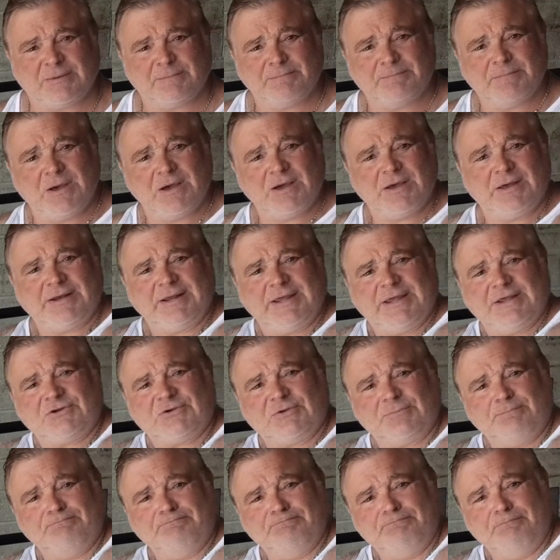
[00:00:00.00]
But it's
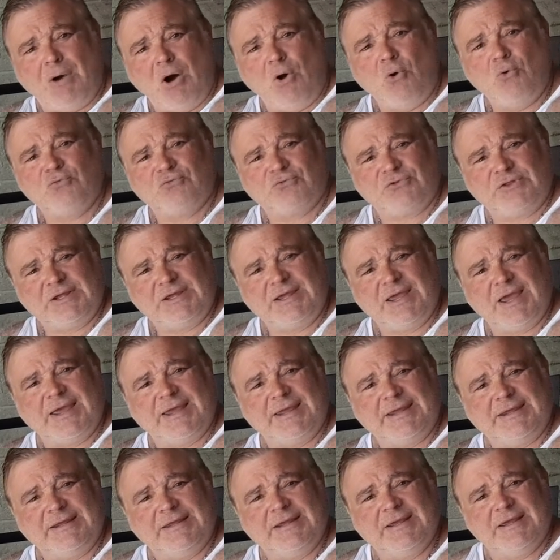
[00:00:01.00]
mostly
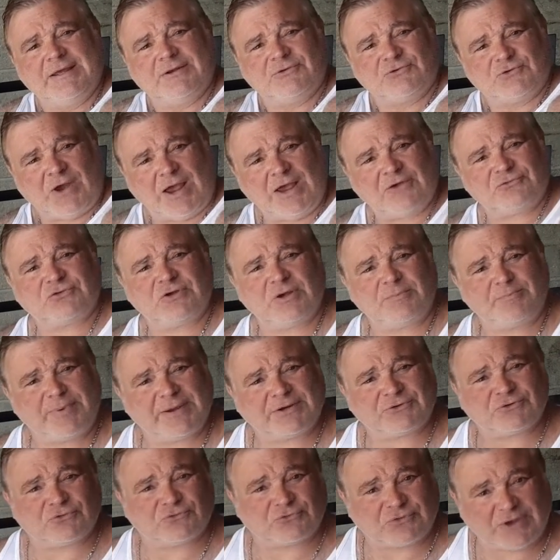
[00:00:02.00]
a tricep
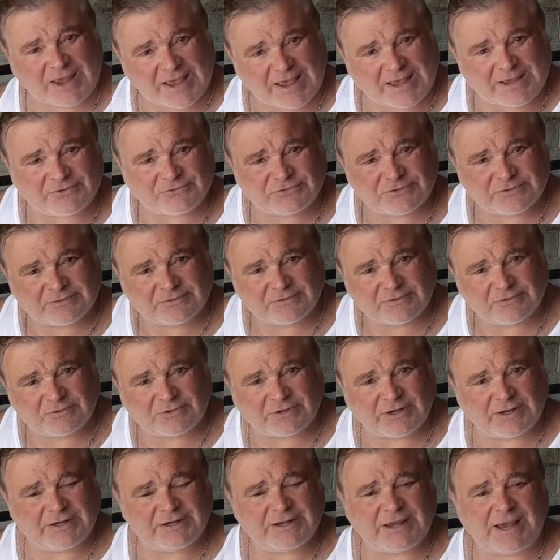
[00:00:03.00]
exercise.
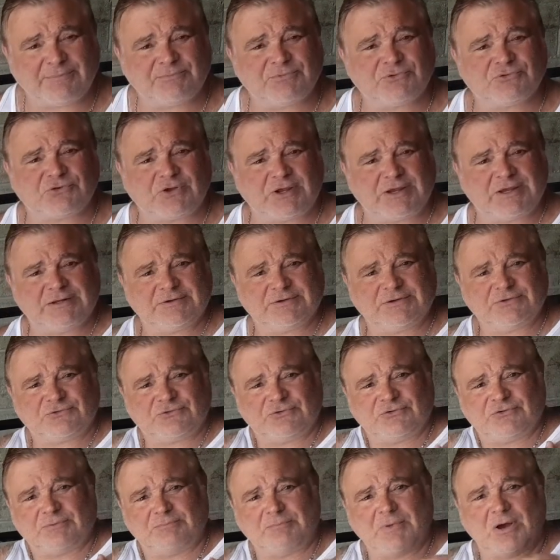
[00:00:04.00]
Okay, I'm just saying this
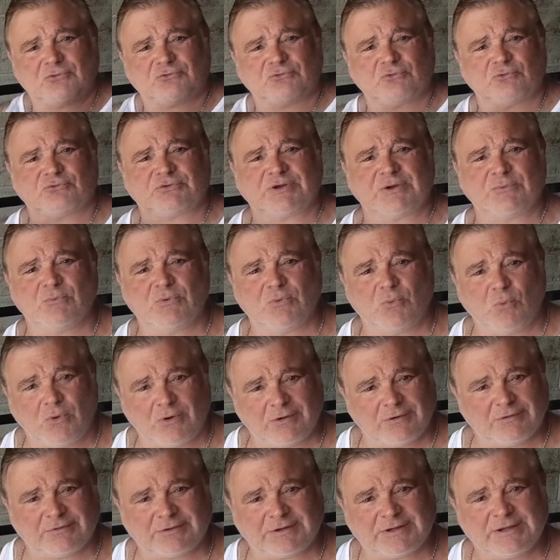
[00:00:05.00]
is the muscles that will
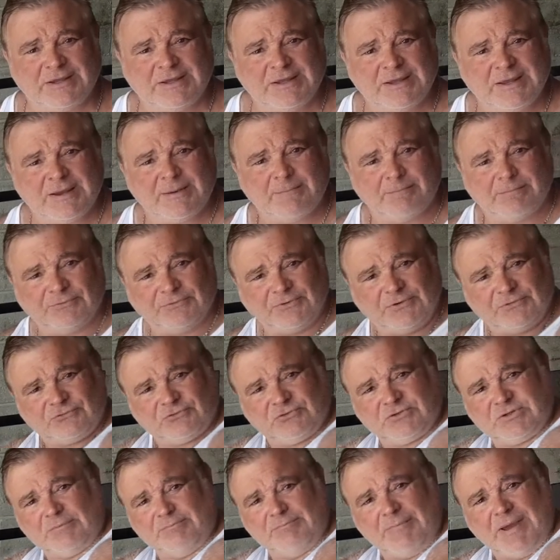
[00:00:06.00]
work, but this
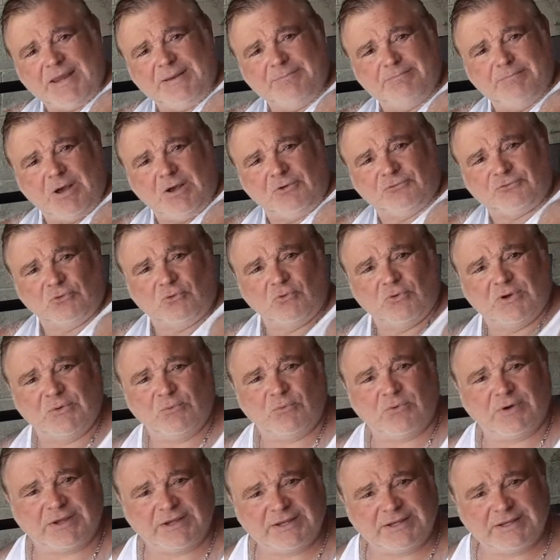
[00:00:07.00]
is the main muscle it
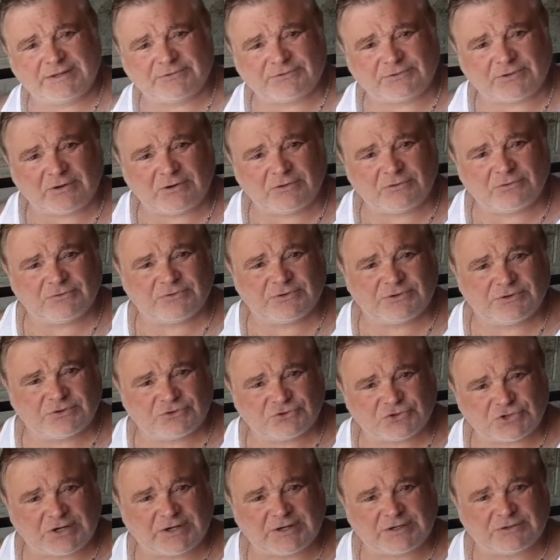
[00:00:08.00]
will hit other than the
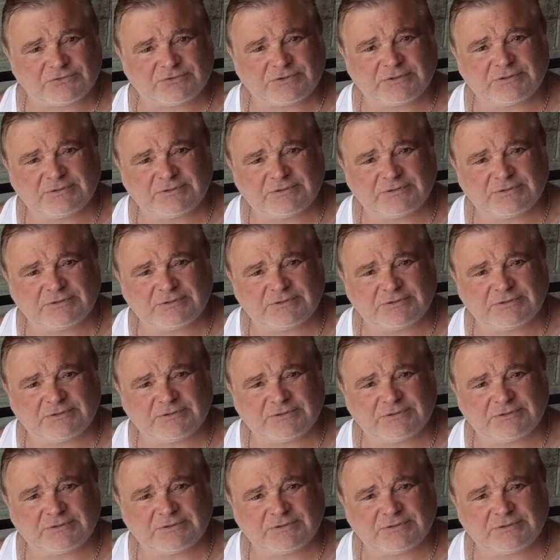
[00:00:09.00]
chest.